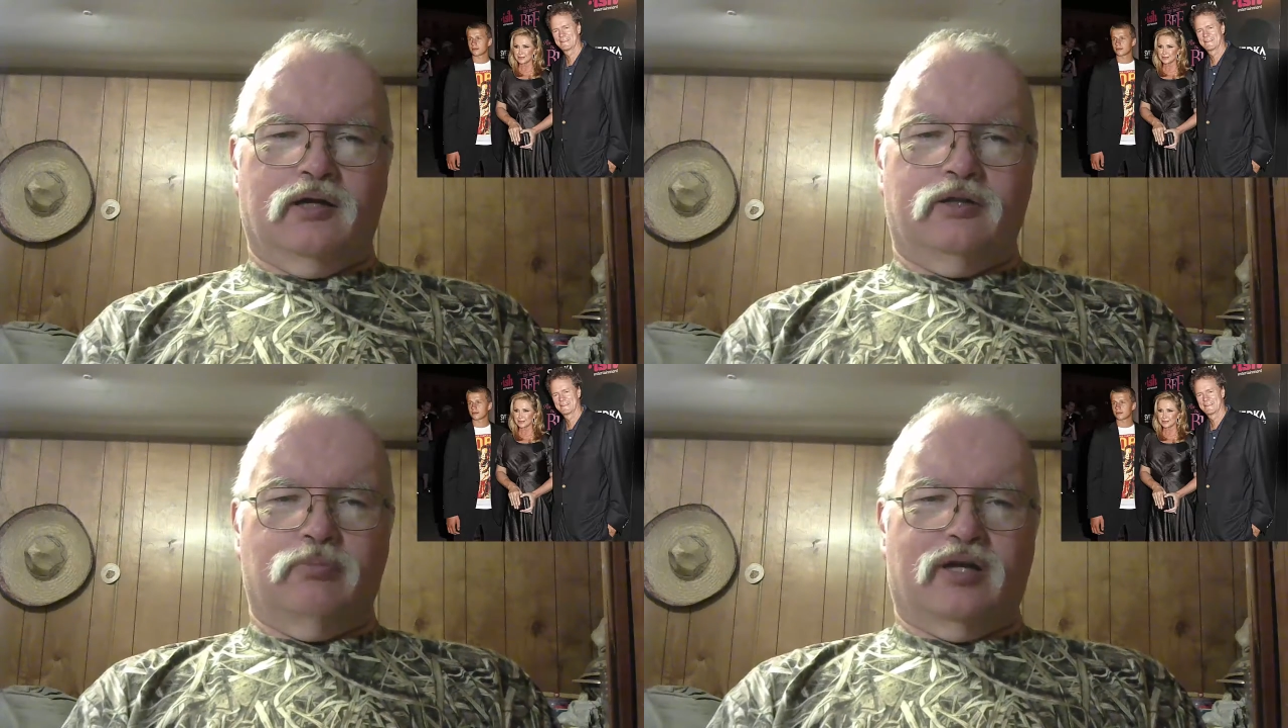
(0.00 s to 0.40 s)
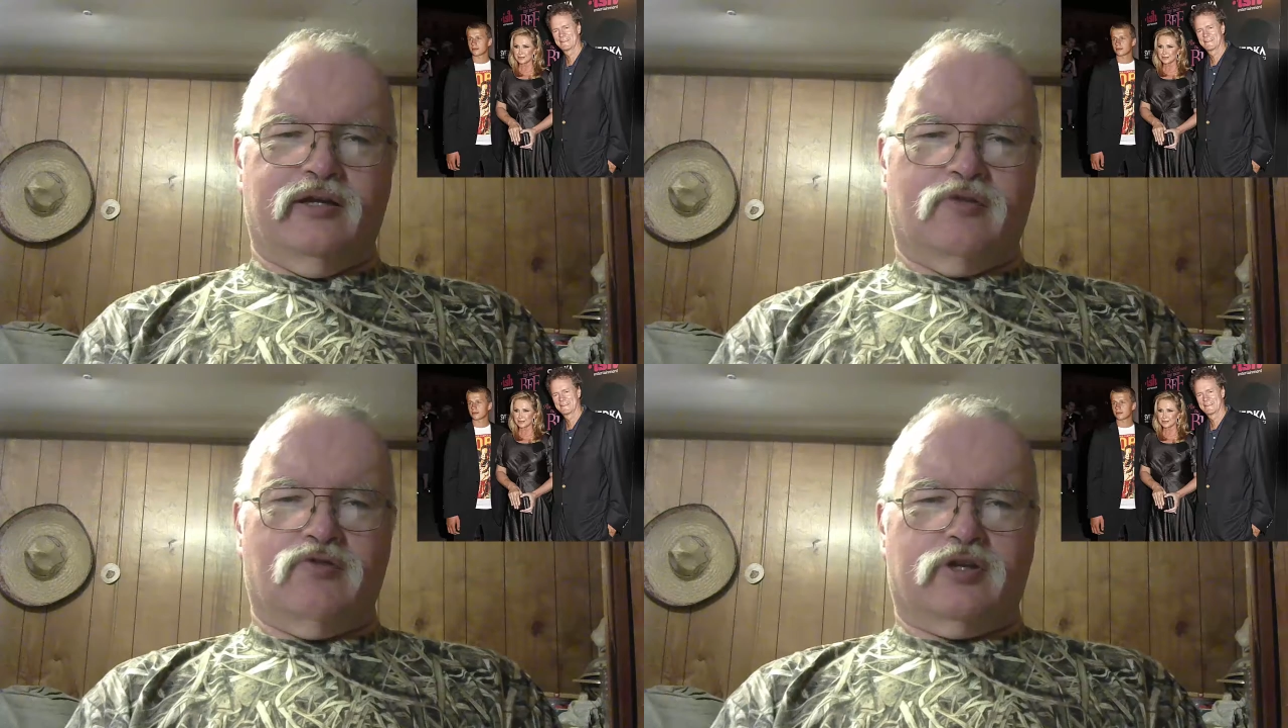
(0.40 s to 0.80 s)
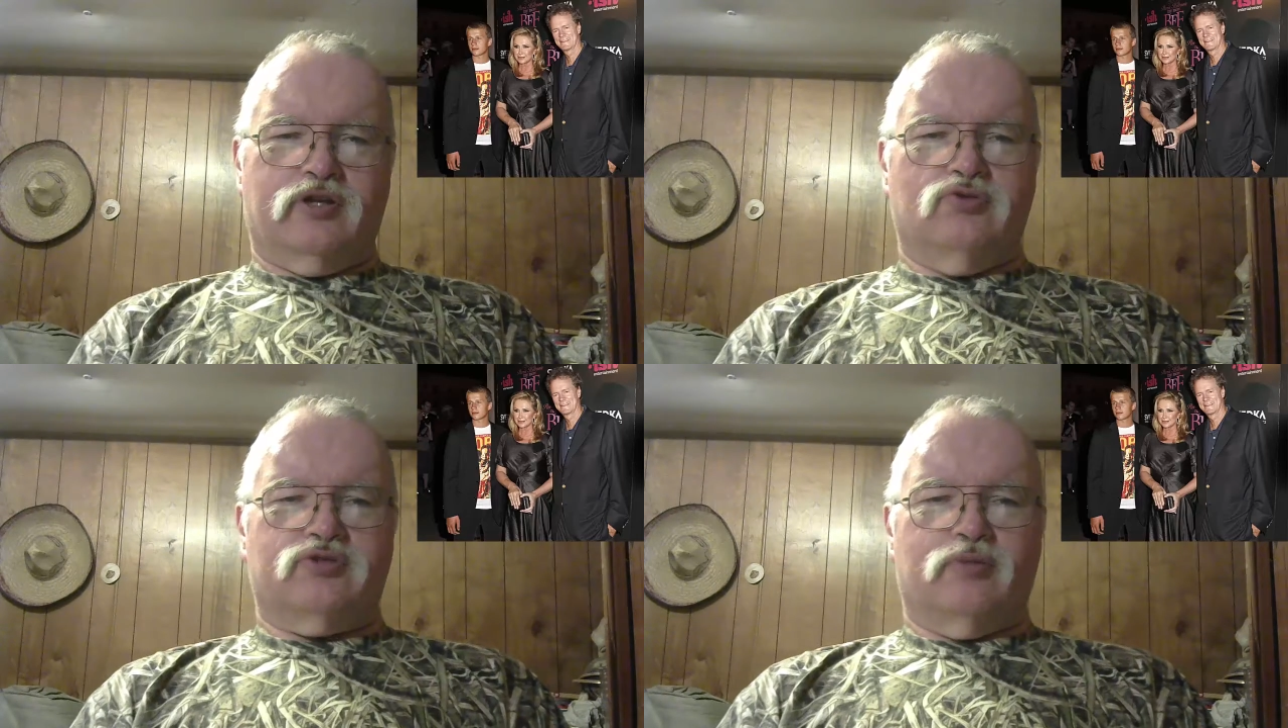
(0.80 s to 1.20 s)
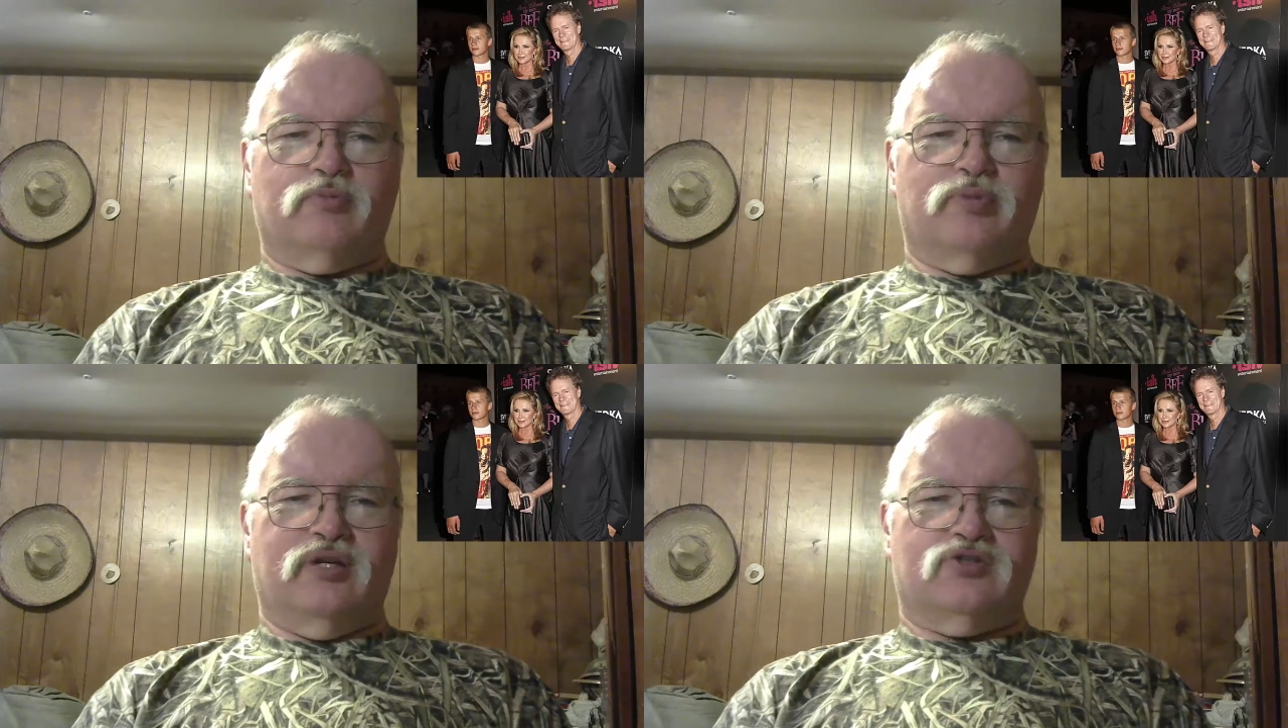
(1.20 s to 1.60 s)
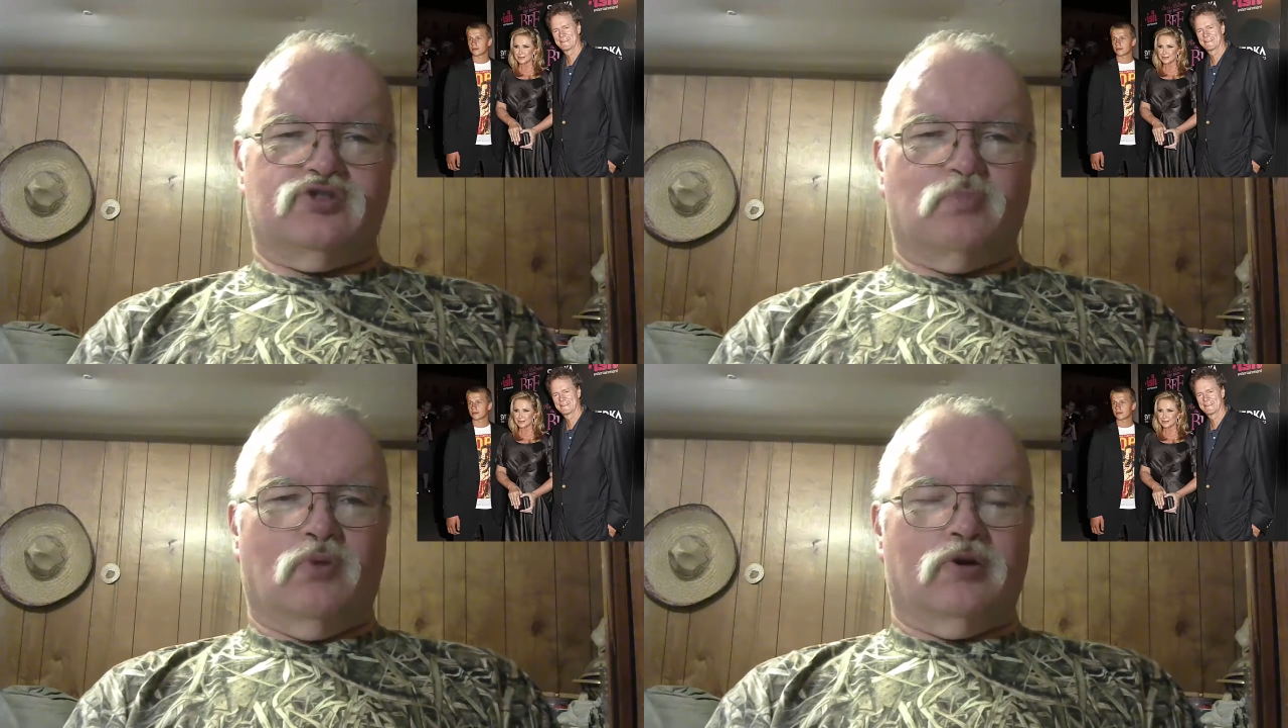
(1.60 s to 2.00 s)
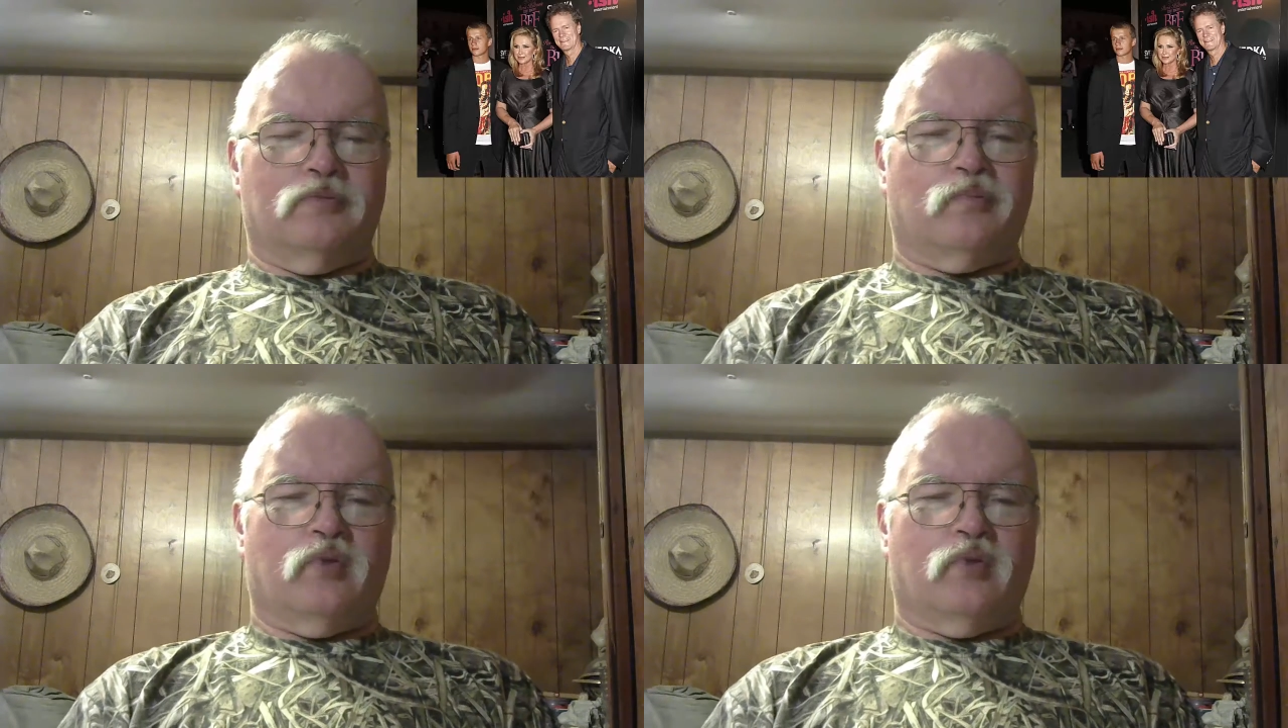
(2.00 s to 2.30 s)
anybody ever accused him of being smart.